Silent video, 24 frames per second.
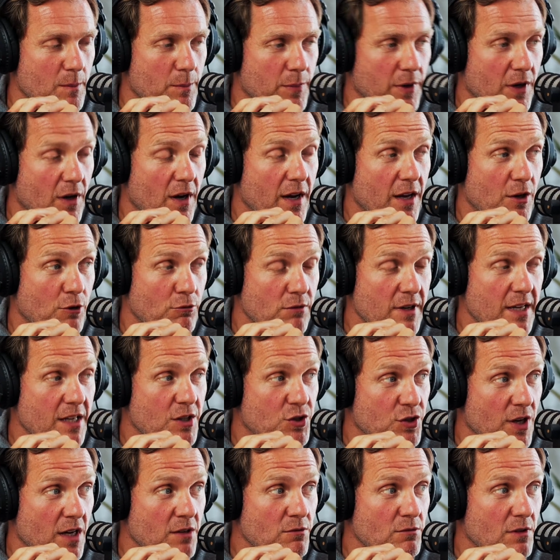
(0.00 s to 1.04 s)
But I agree
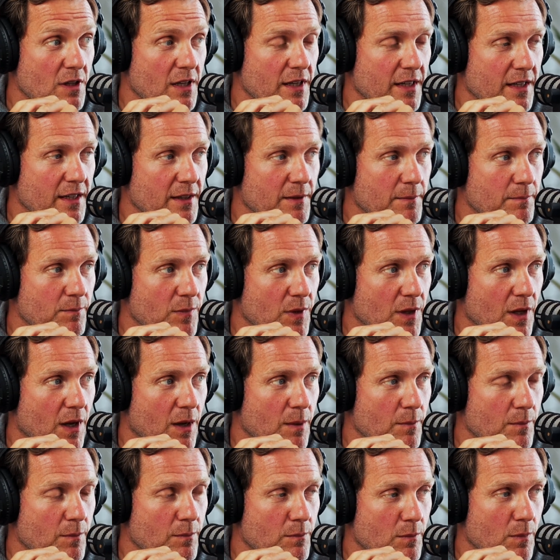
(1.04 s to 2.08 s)
generally,
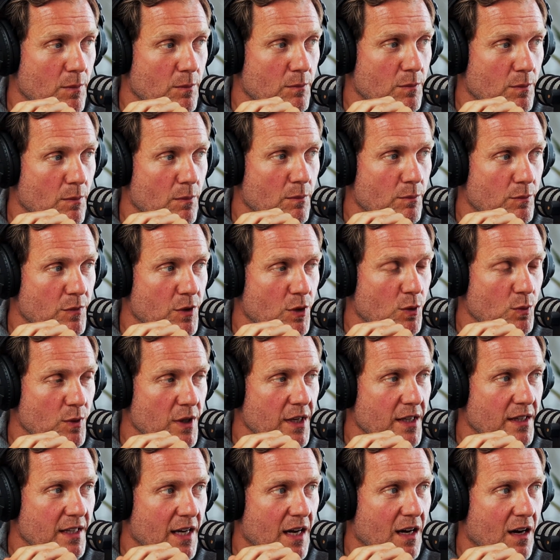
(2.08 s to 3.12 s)
you
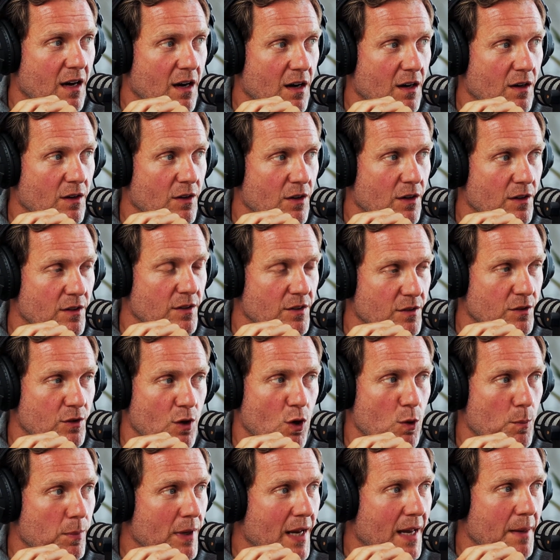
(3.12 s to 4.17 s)
need that hunger.
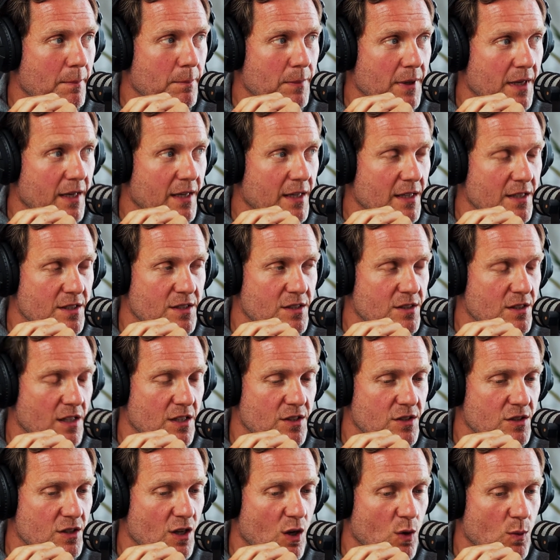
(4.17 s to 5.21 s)
No plan B is
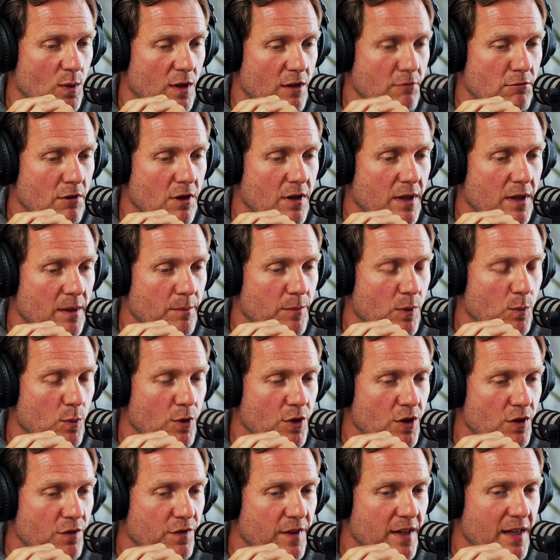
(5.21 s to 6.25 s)
totally right. But what do
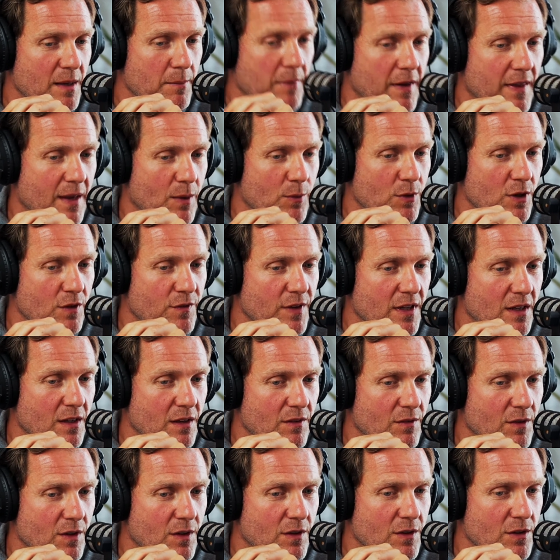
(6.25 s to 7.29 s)
you think about that? What do you think
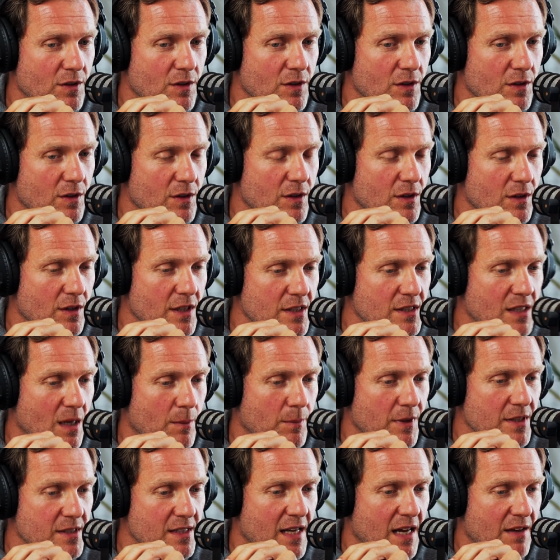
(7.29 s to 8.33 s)
these
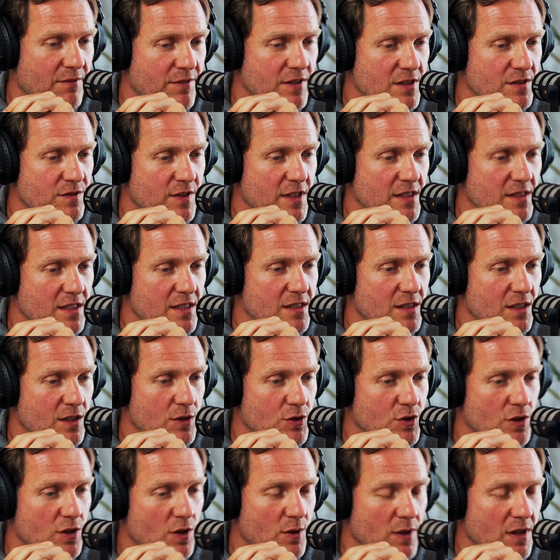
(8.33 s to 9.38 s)
companies that have this thesis that you
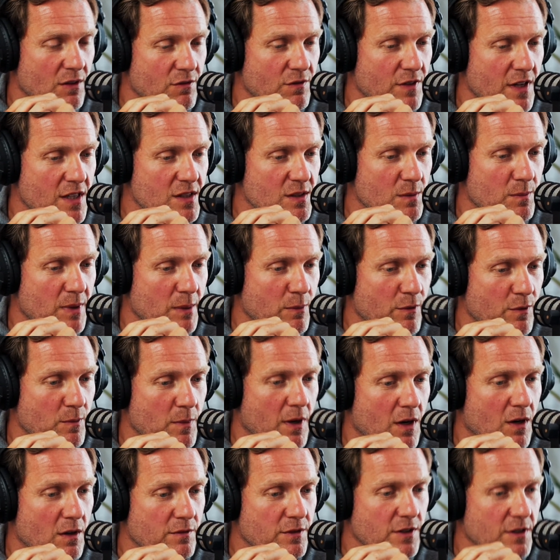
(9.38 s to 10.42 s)
should only invest in people from
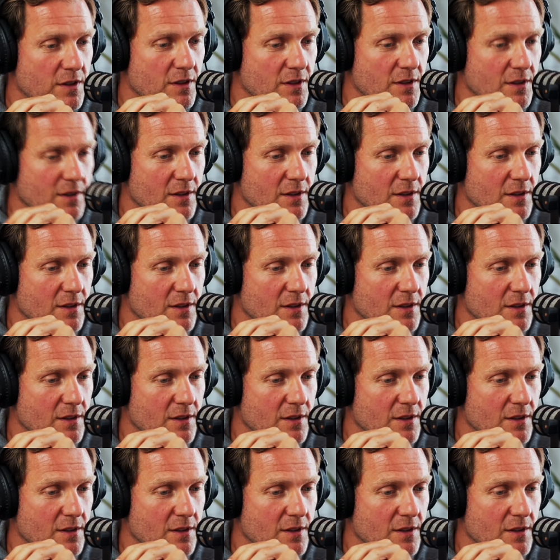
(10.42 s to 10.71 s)
Harvard?